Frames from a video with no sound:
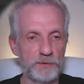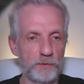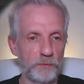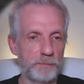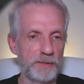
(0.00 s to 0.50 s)

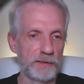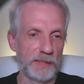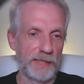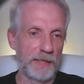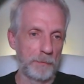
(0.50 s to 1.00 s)
episode, we built
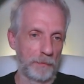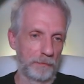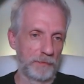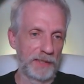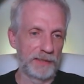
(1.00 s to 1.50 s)

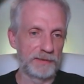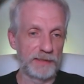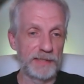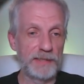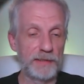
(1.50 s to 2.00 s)
him, and
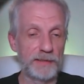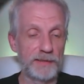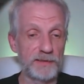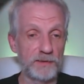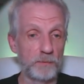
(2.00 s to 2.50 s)
he
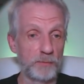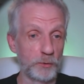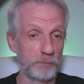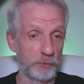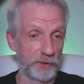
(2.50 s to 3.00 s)
is a
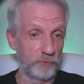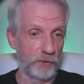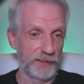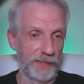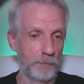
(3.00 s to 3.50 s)
blueprint
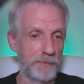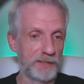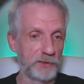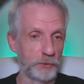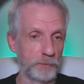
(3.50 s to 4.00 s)
right now,
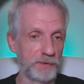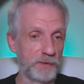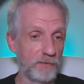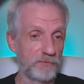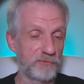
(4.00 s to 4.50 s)

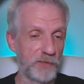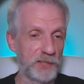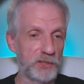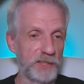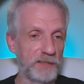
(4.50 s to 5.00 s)
Metahuman,
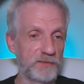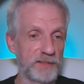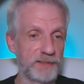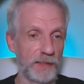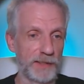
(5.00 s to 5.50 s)
freshly
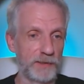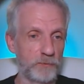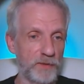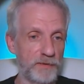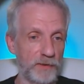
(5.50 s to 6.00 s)

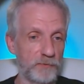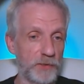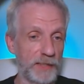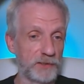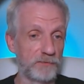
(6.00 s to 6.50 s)
designed with
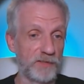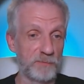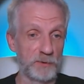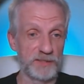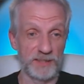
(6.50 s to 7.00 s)
Unreal Engine
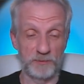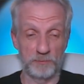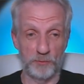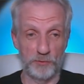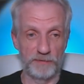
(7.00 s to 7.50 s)
5.6
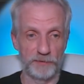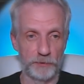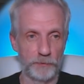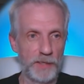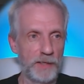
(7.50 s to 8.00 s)

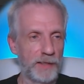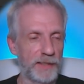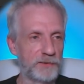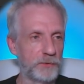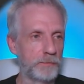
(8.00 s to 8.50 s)
preview.
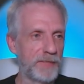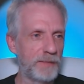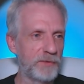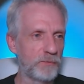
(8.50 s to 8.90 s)
And you may